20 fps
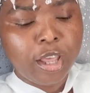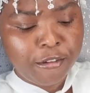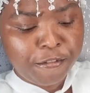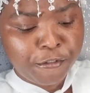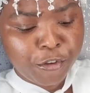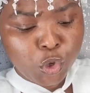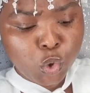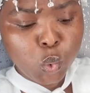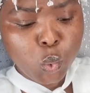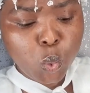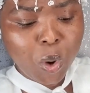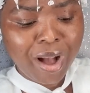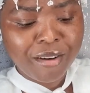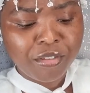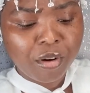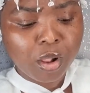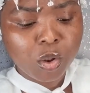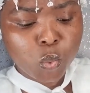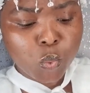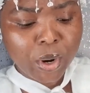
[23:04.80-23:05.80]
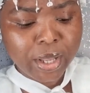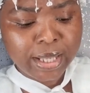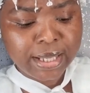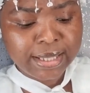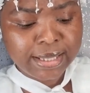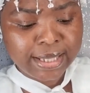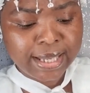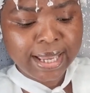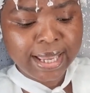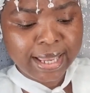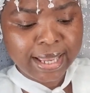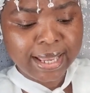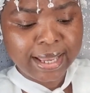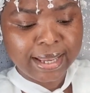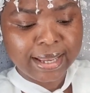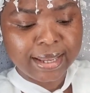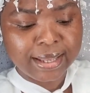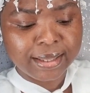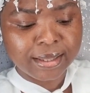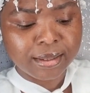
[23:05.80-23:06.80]
if you have already
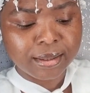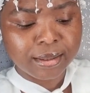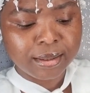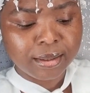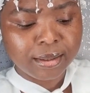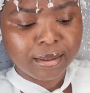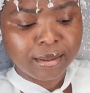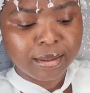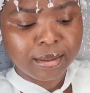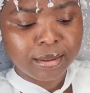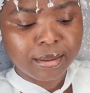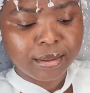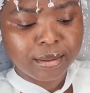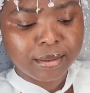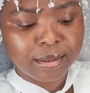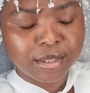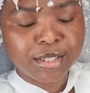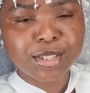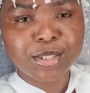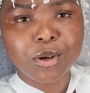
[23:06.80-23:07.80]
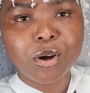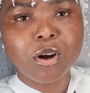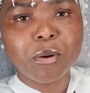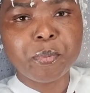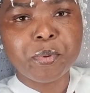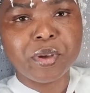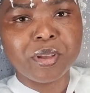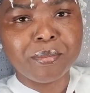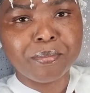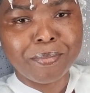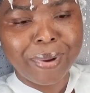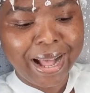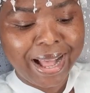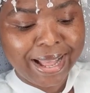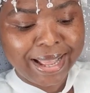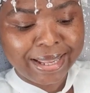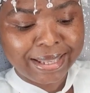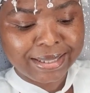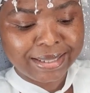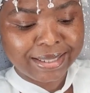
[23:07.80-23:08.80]
taken the scorpion
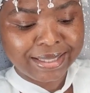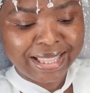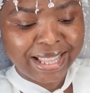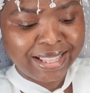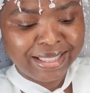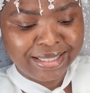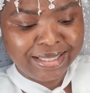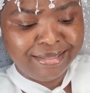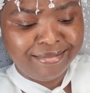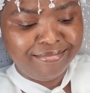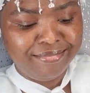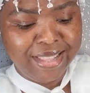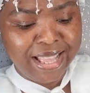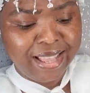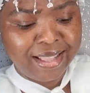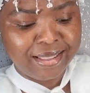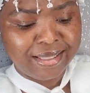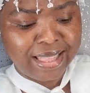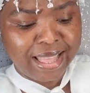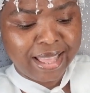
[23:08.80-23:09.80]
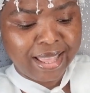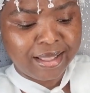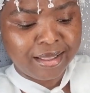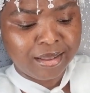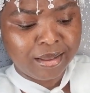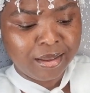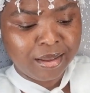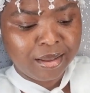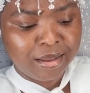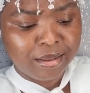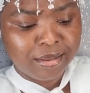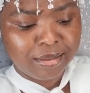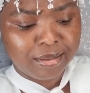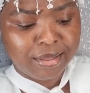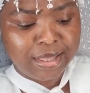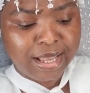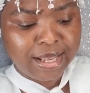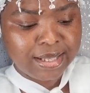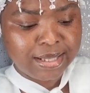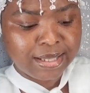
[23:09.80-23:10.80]
bite, then
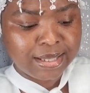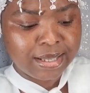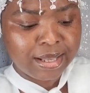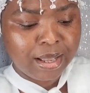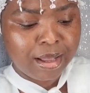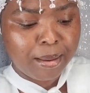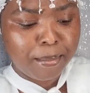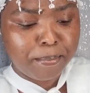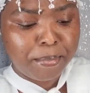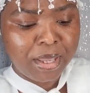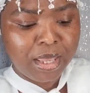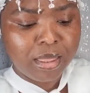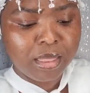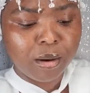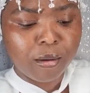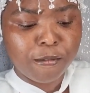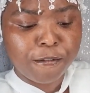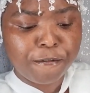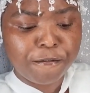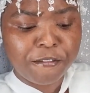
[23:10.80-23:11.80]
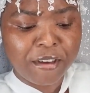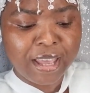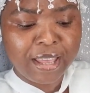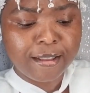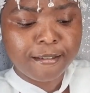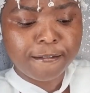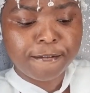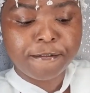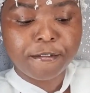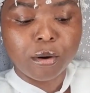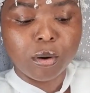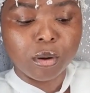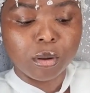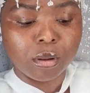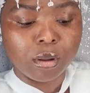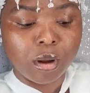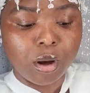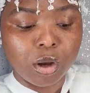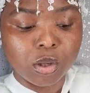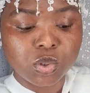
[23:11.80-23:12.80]
this be thou
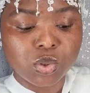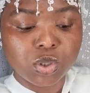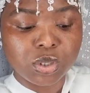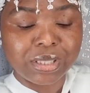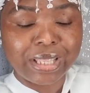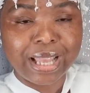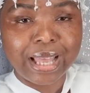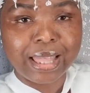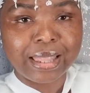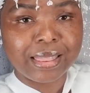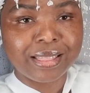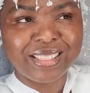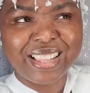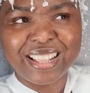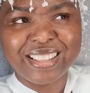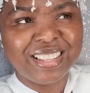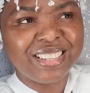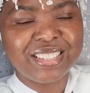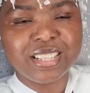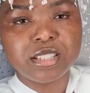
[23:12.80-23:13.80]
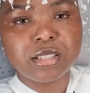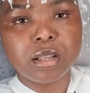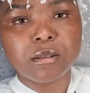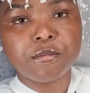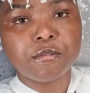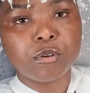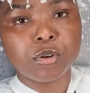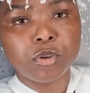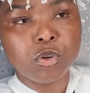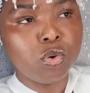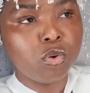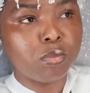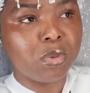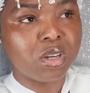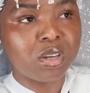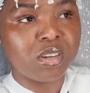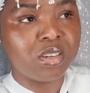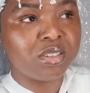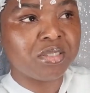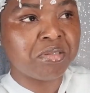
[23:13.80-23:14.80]
faithful unto death, then this is not for you,
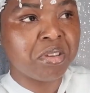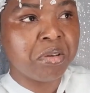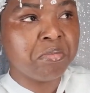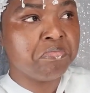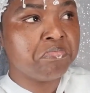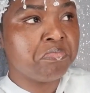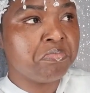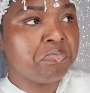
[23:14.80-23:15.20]
because